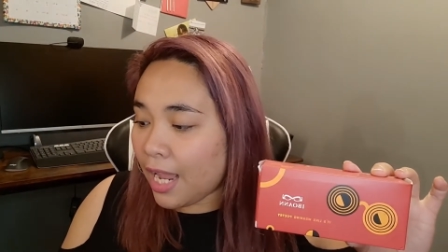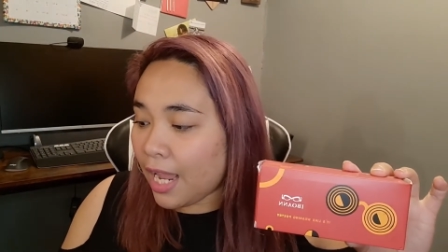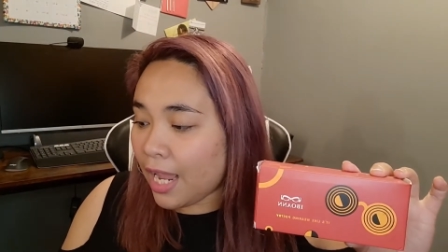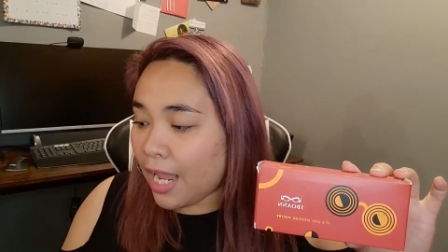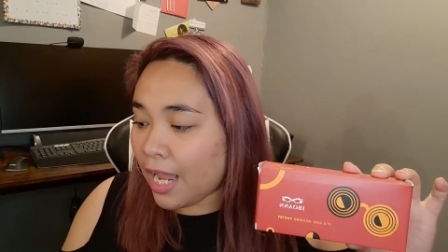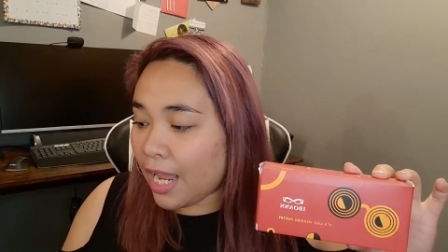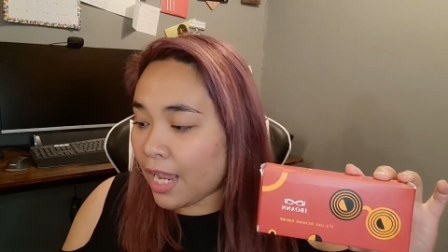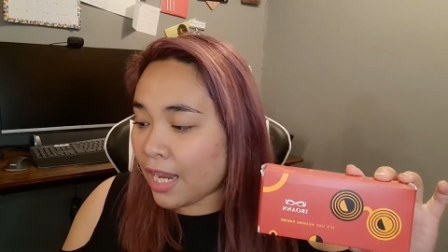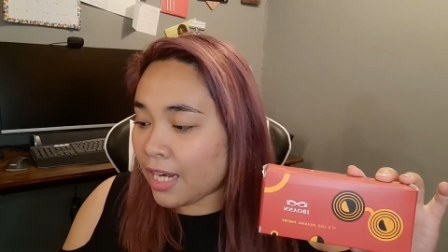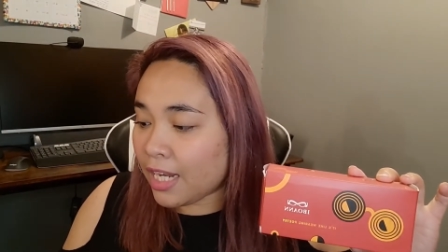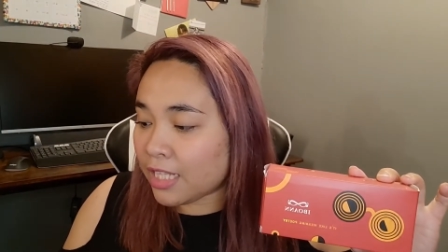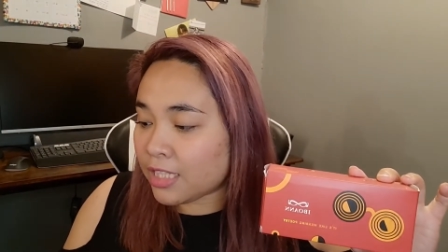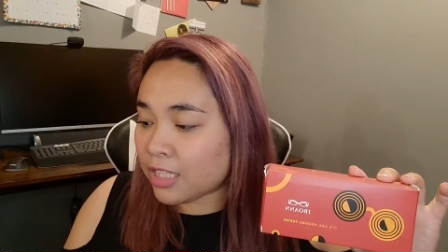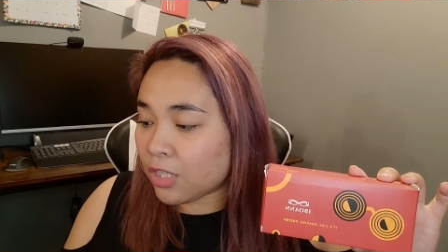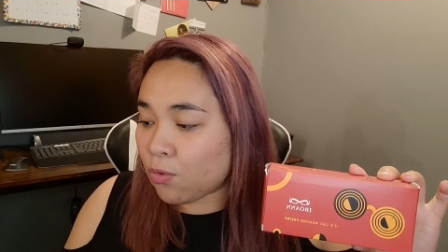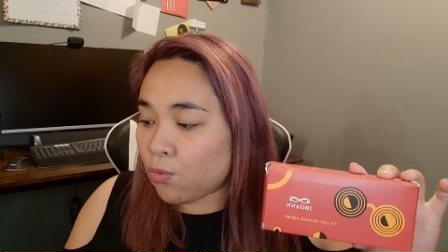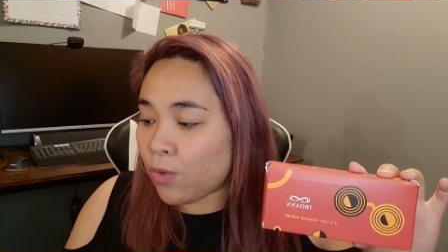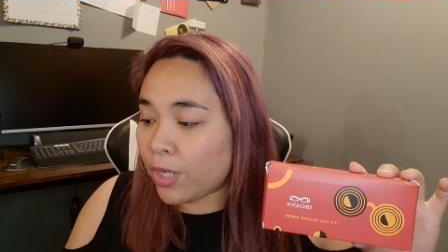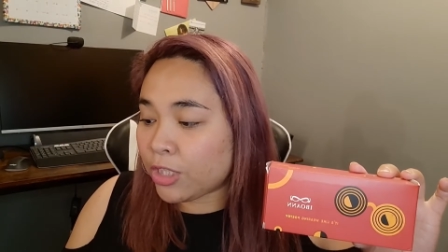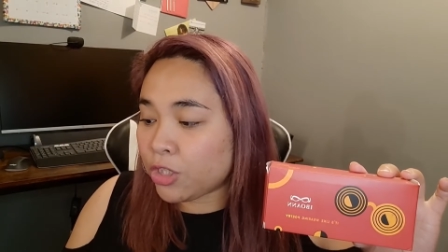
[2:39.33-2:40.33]
and it's
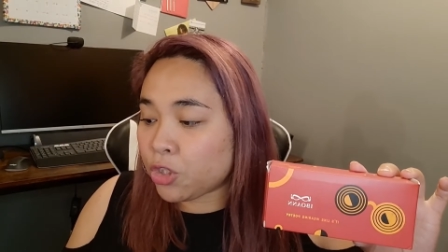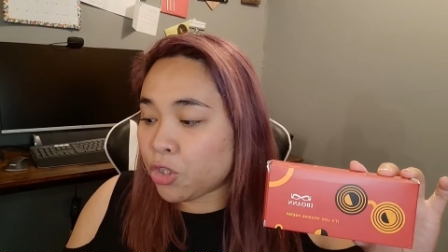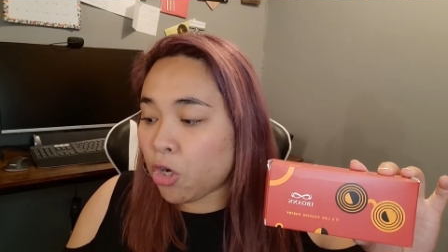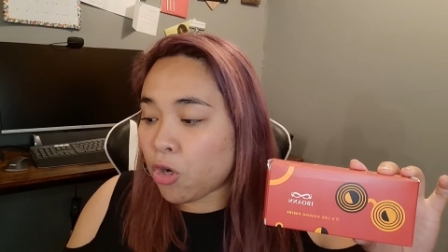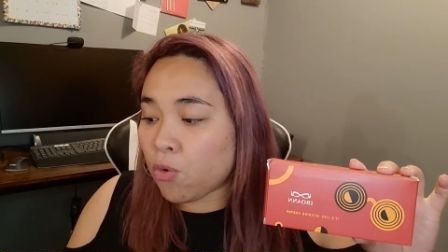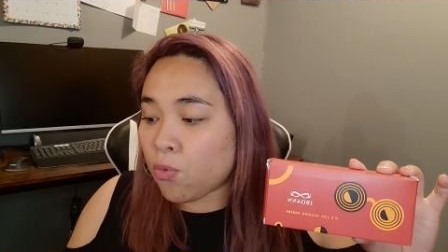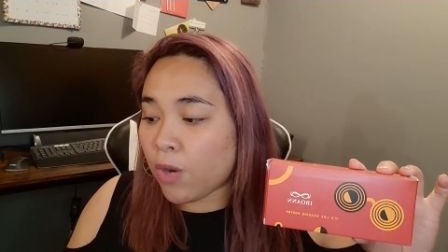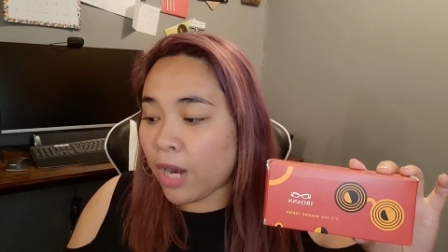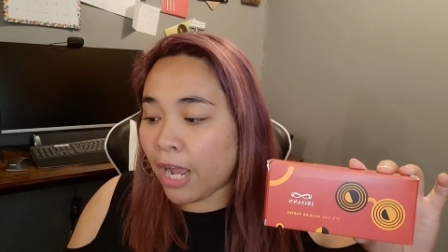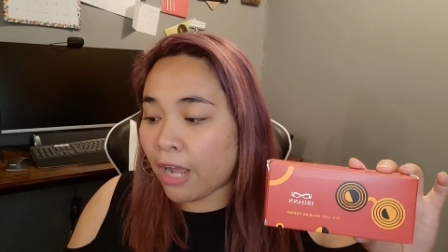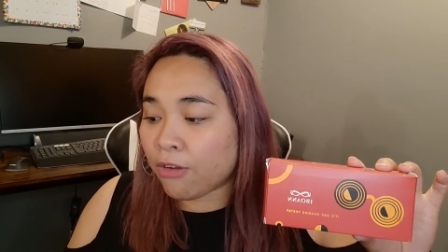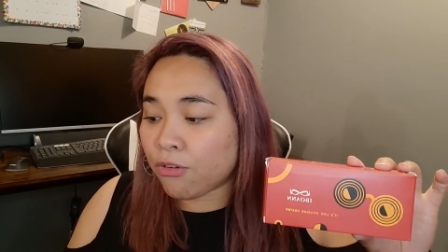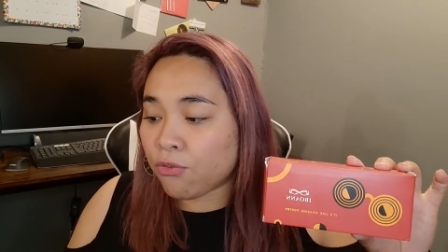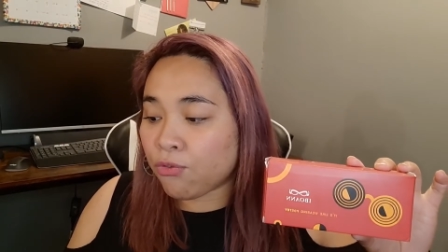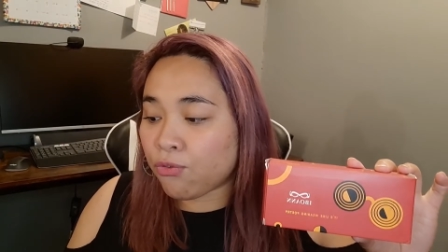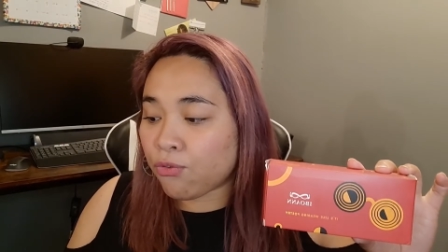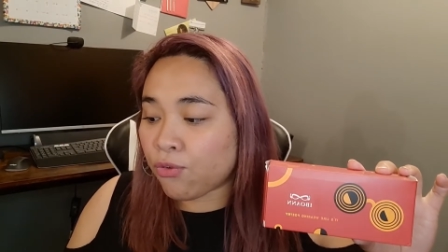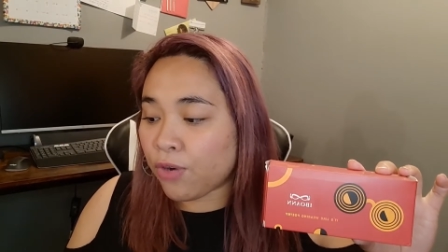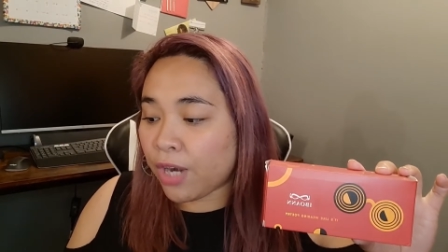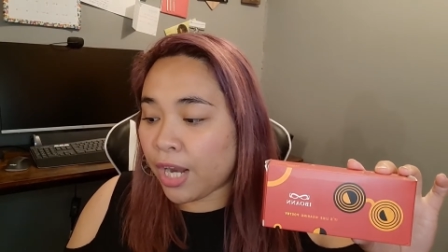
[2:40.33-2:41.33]
a retro round
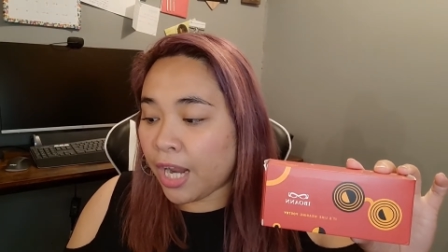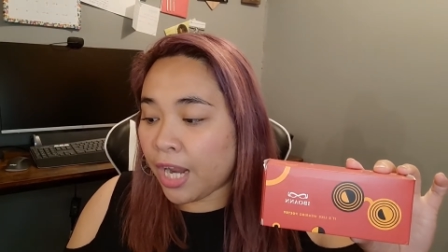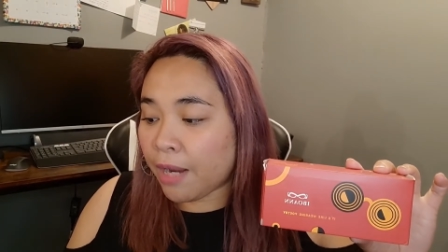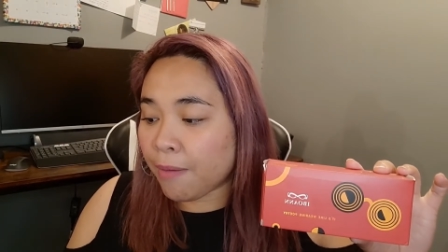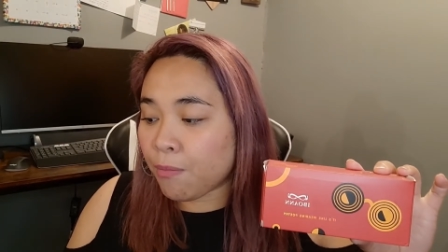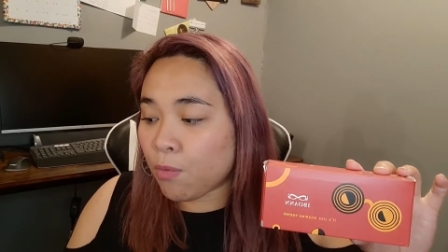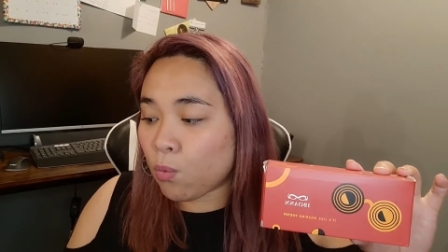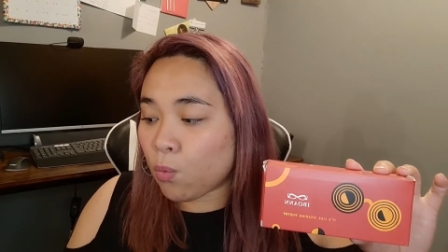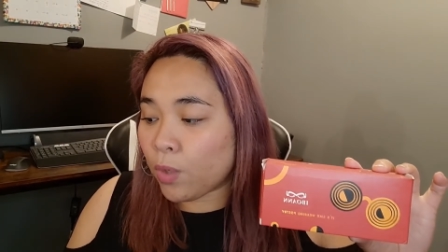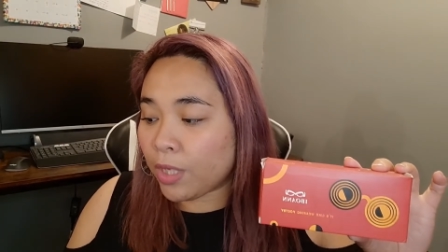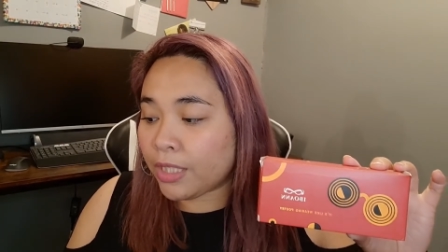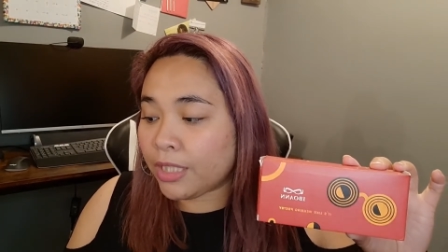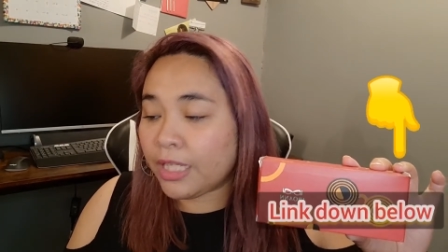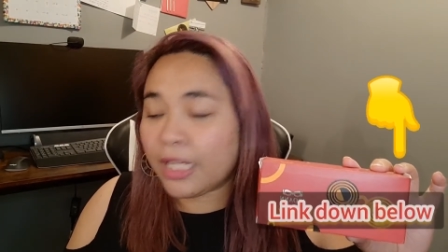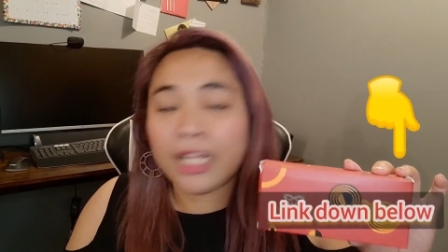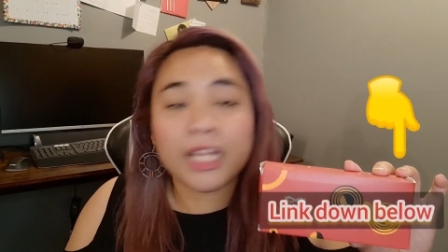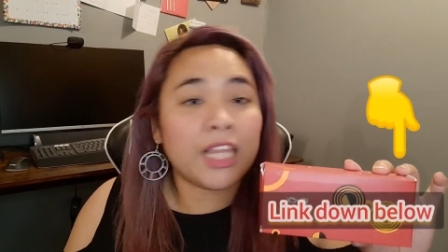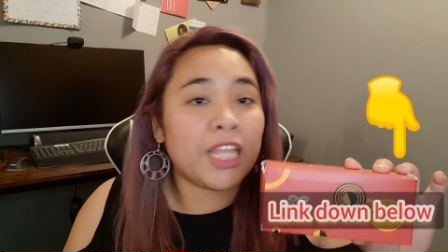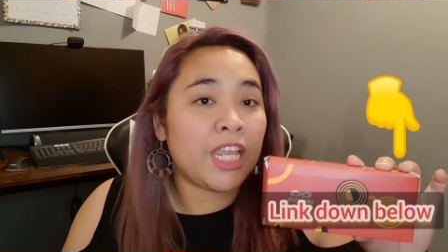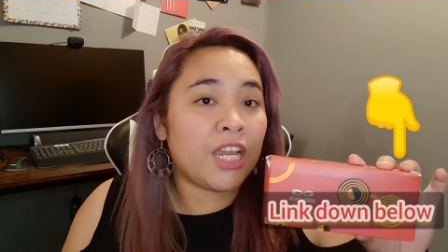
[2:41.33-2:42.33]
frame with
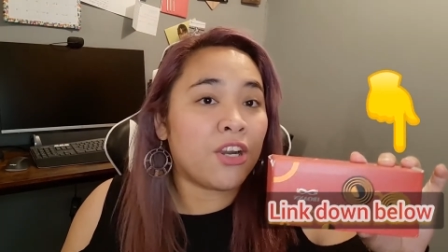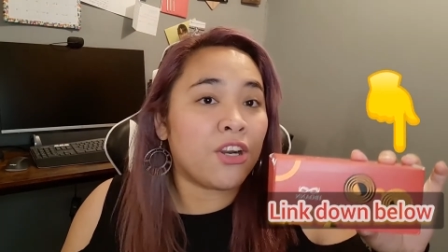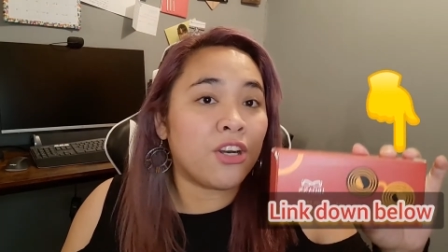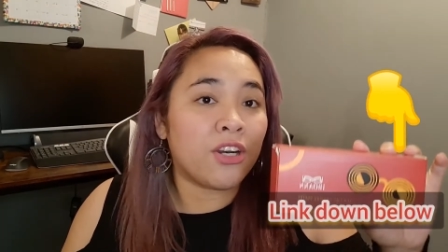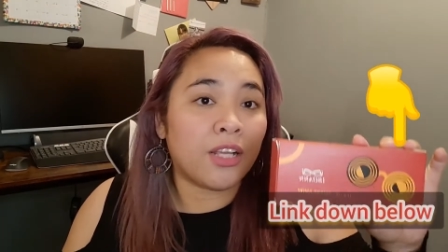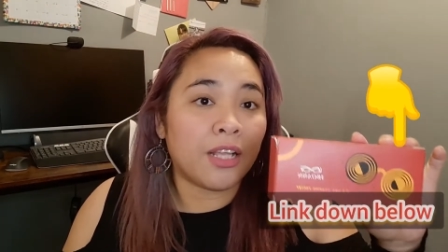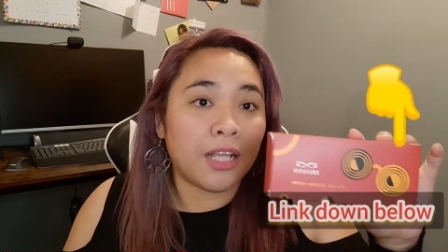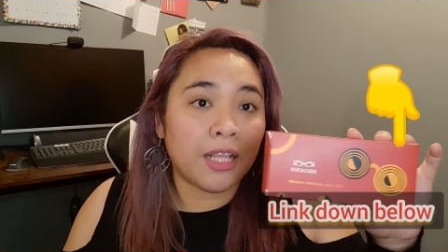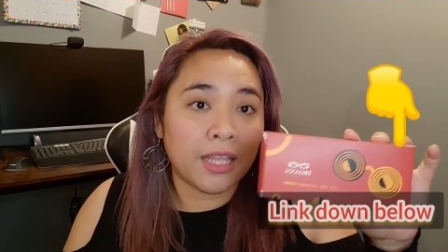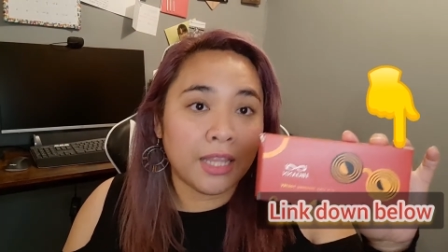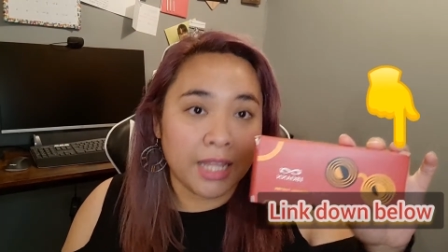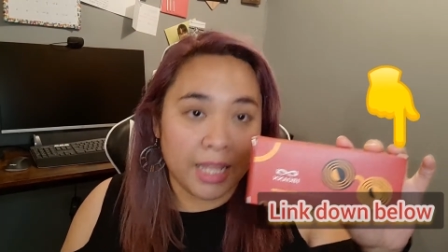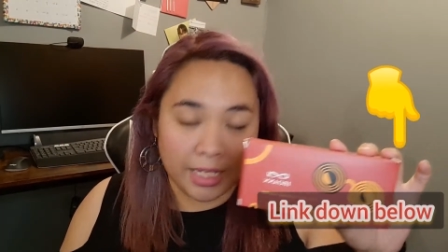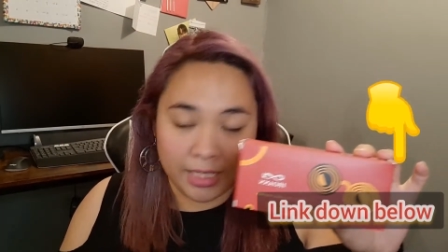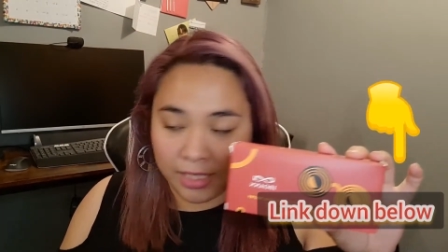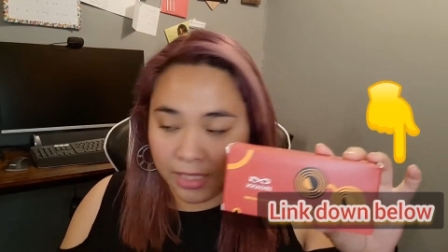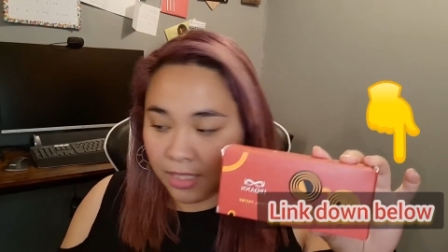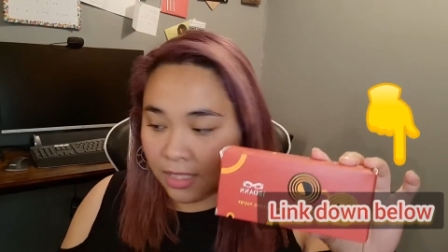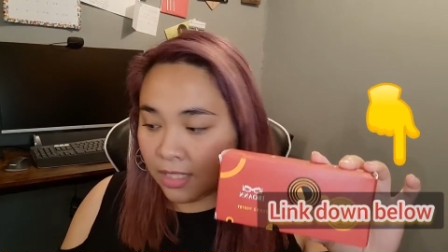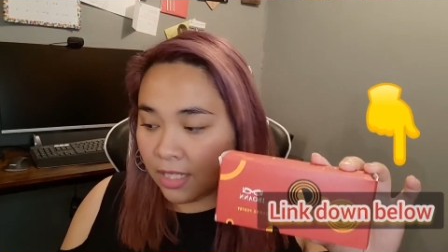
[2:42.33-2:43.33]
clear
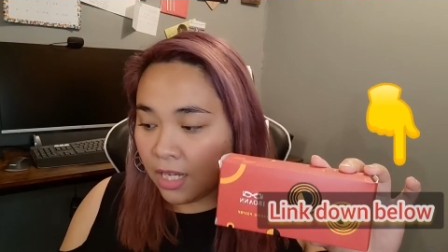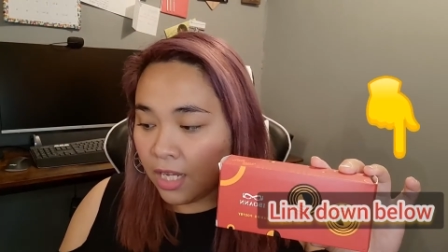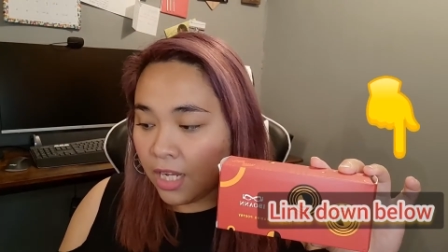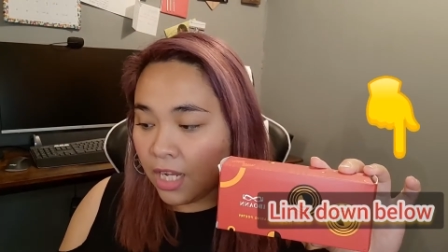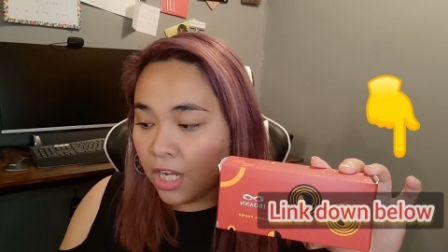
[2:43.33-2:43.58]
lens.